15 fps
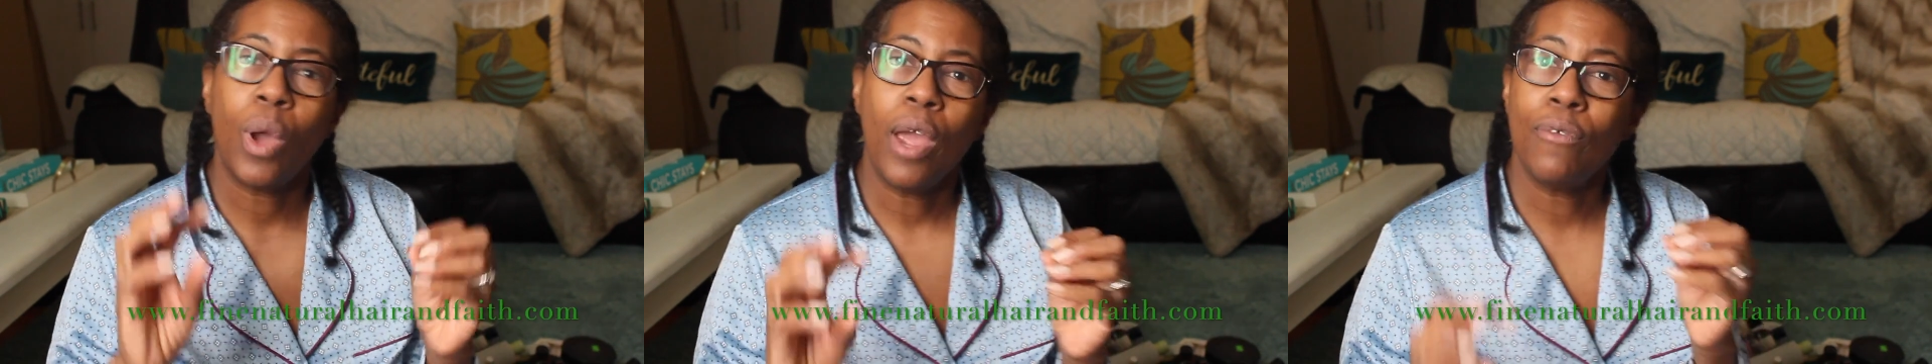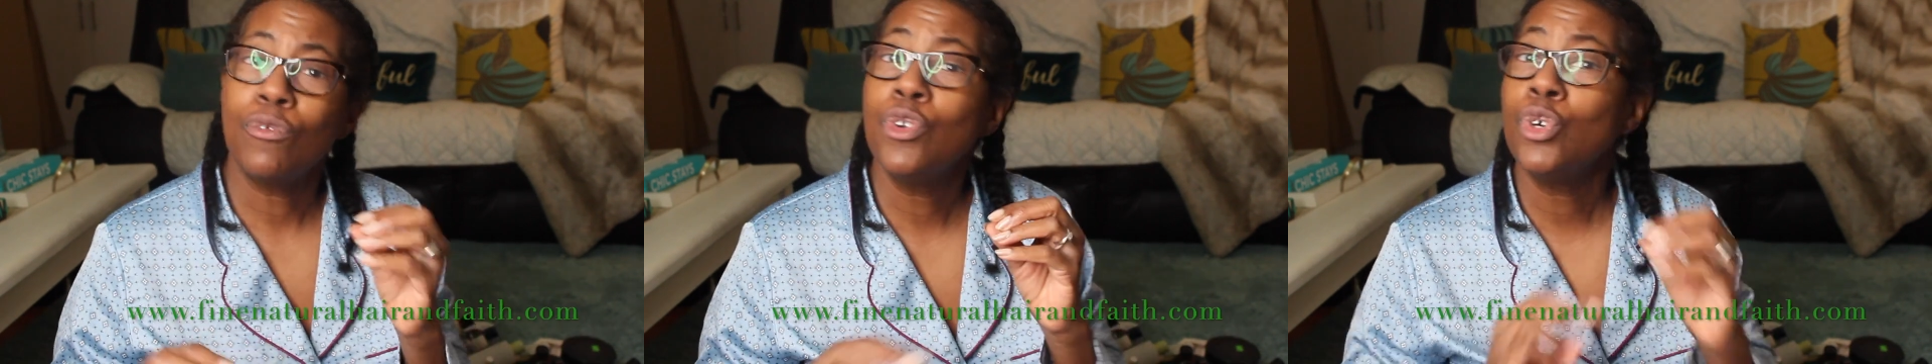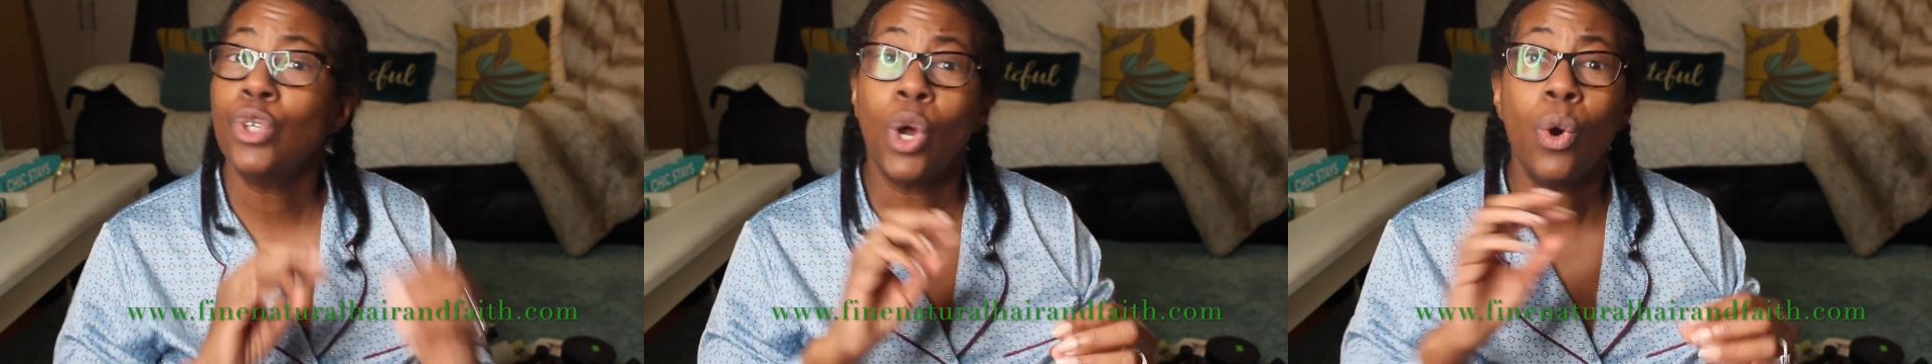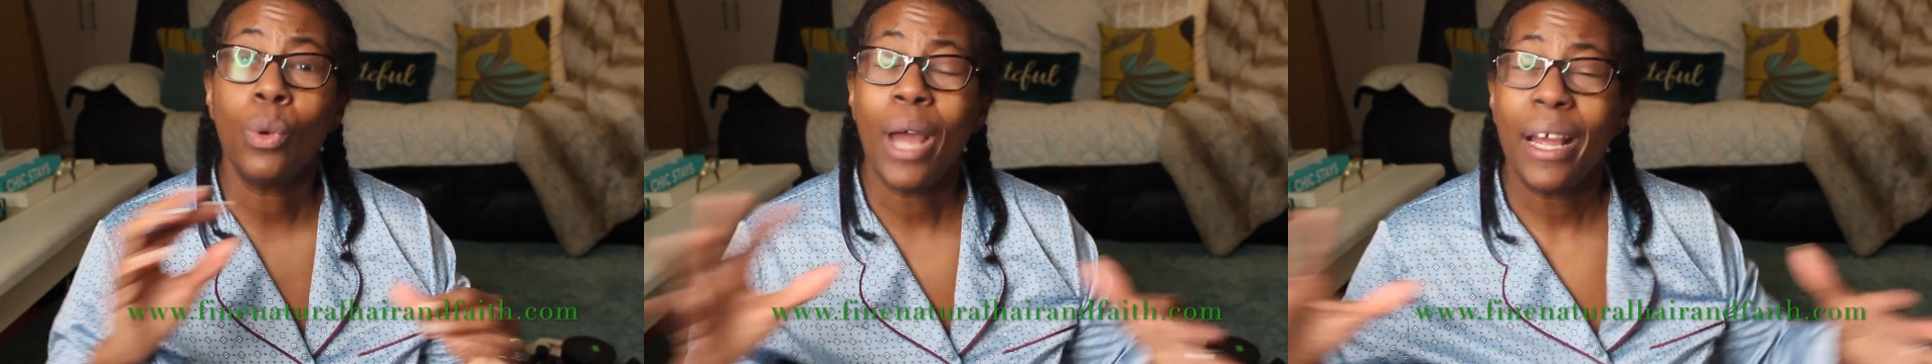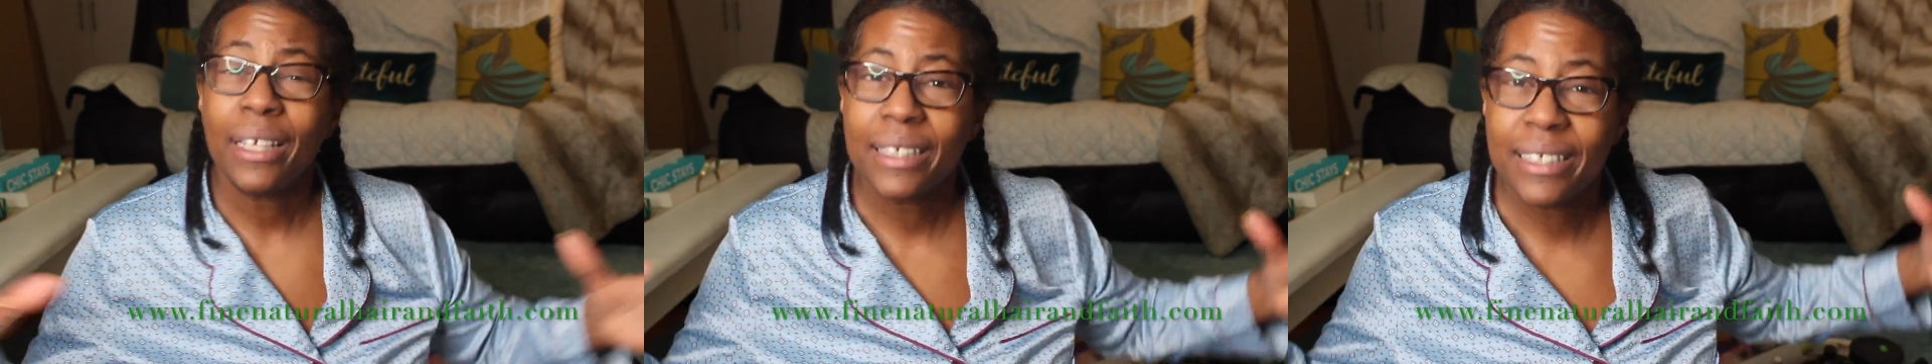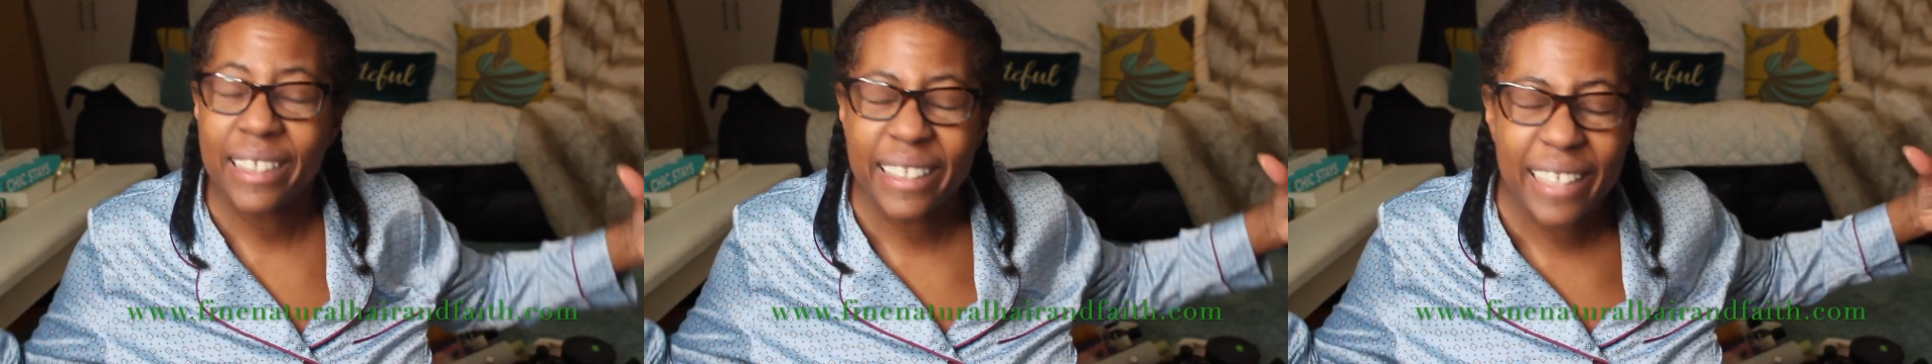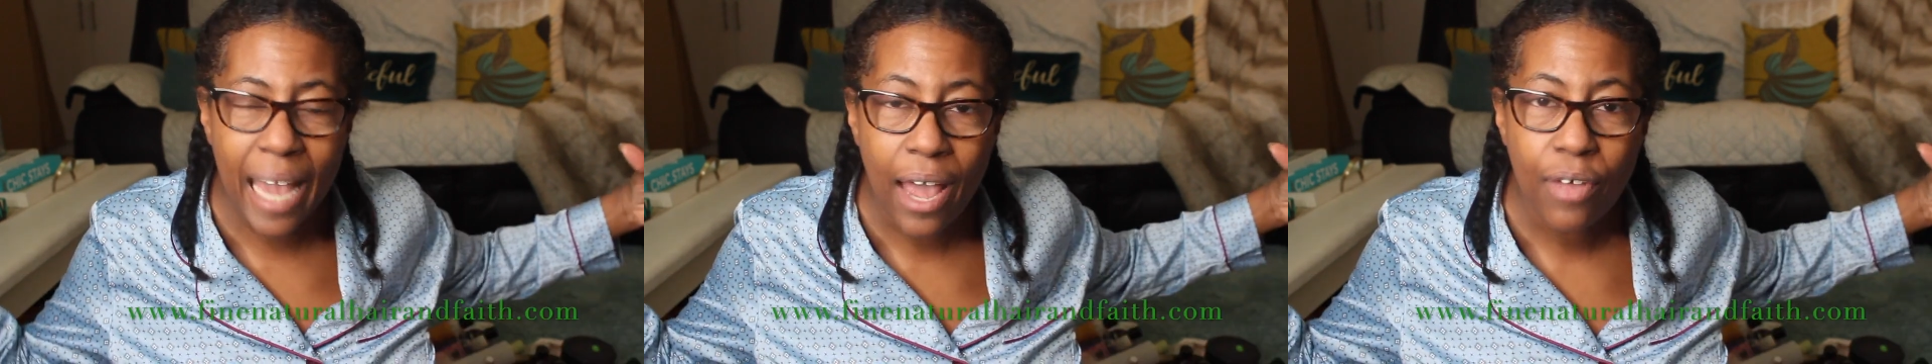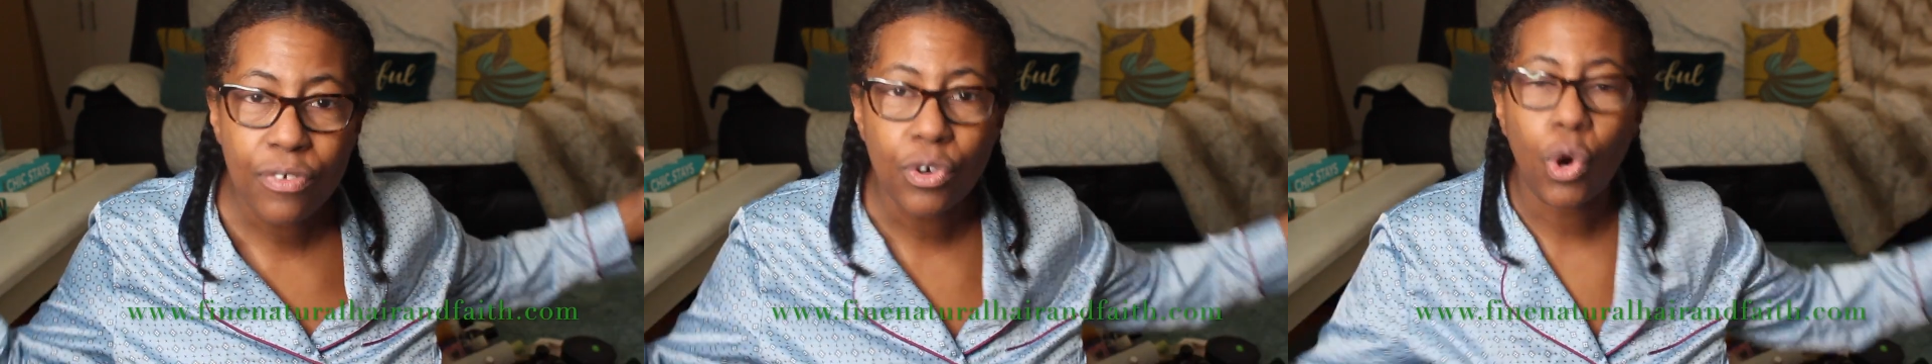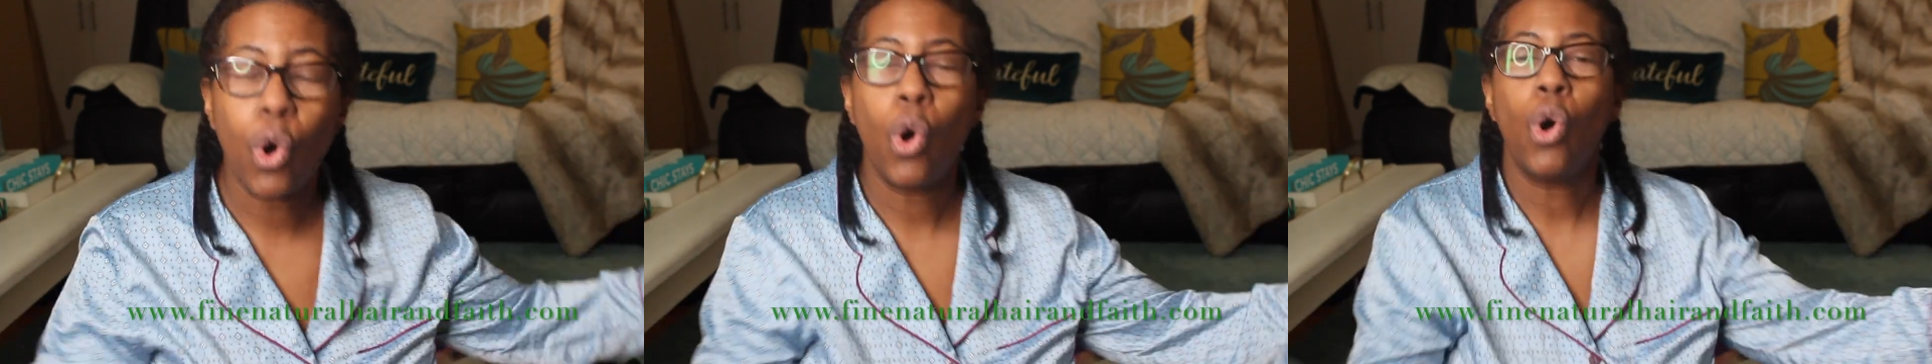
if you don't gather